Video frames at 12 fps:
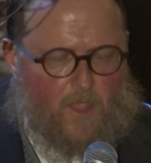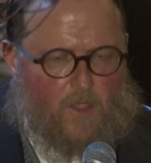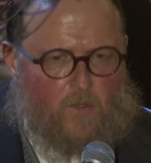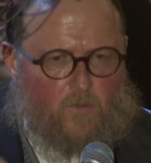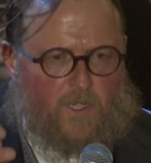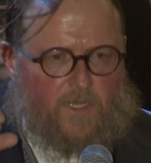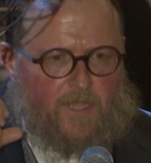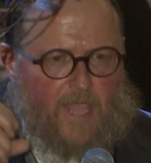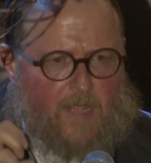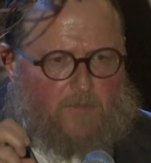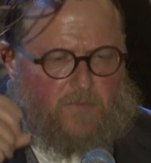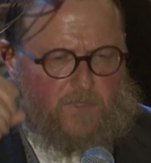When it
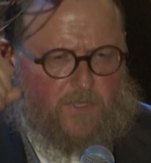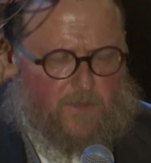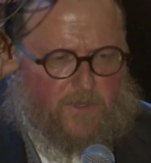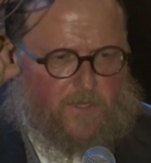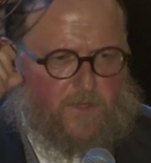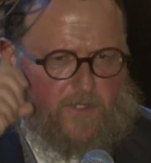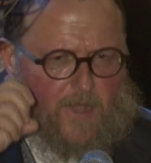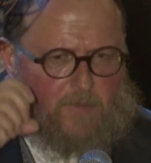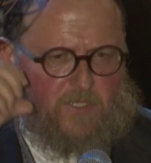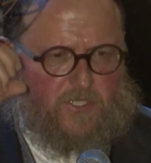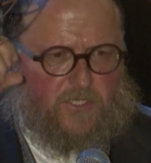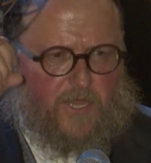came to the
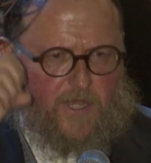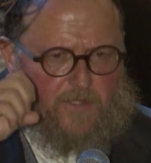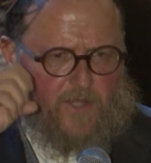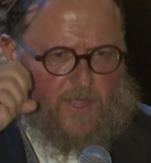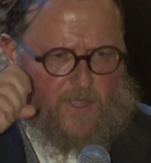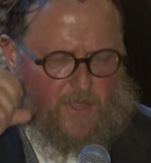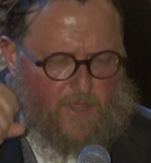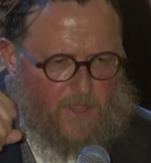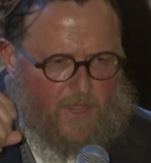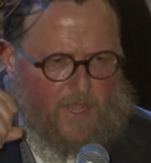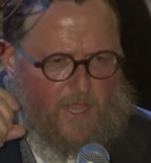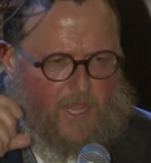Rebbe's Torah,
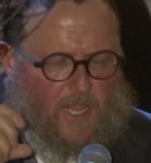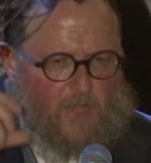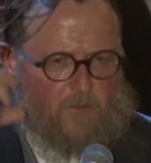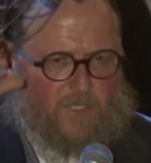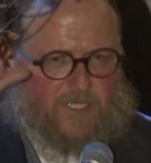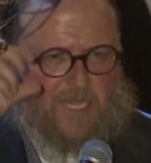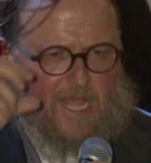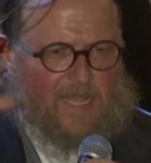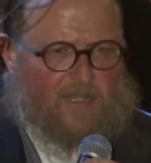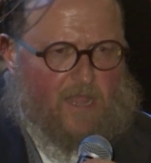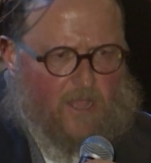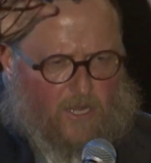it was
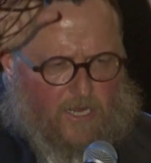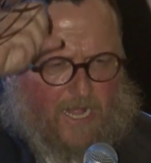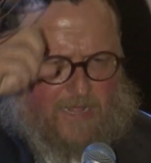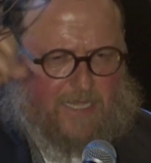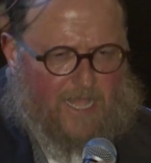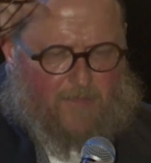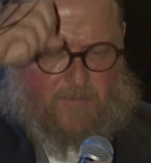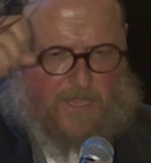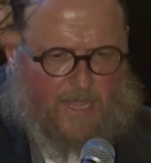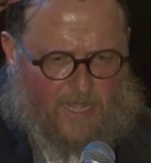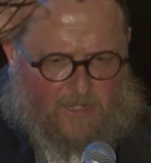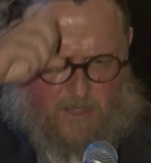anak al gabe
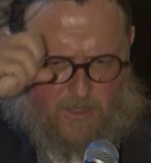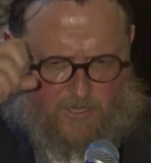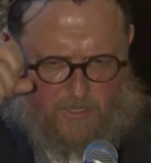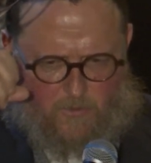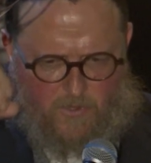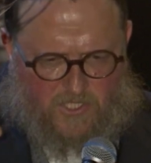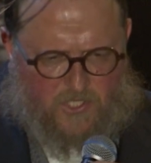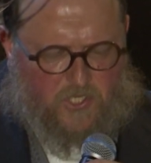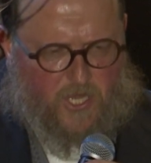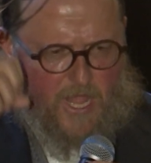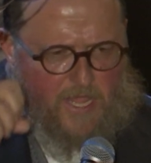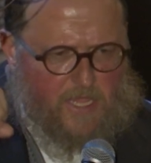anak. It was a
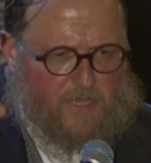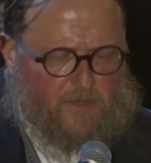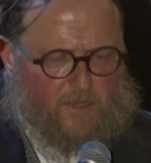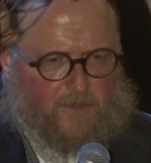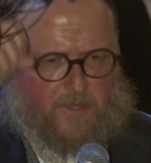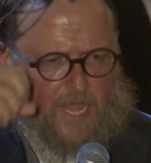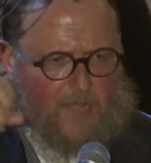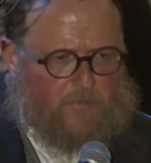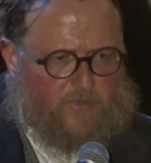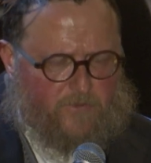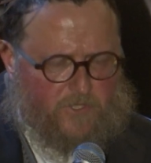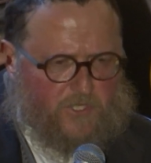giant on top
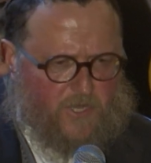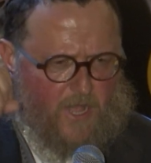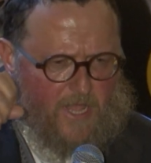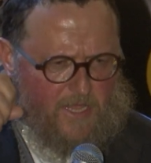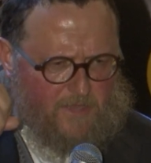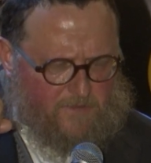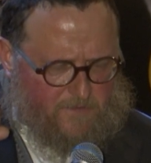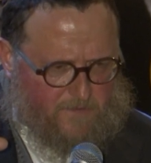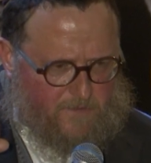of a giant.